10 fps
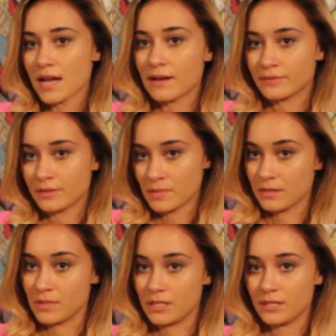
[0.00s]
have to
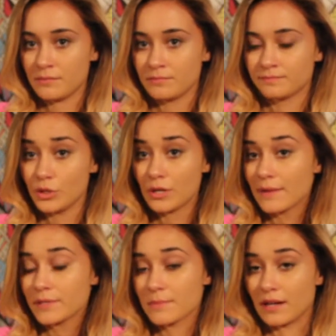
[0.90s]
make money. You don't
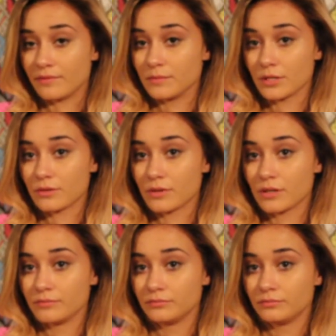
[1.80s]
have to buy from the store.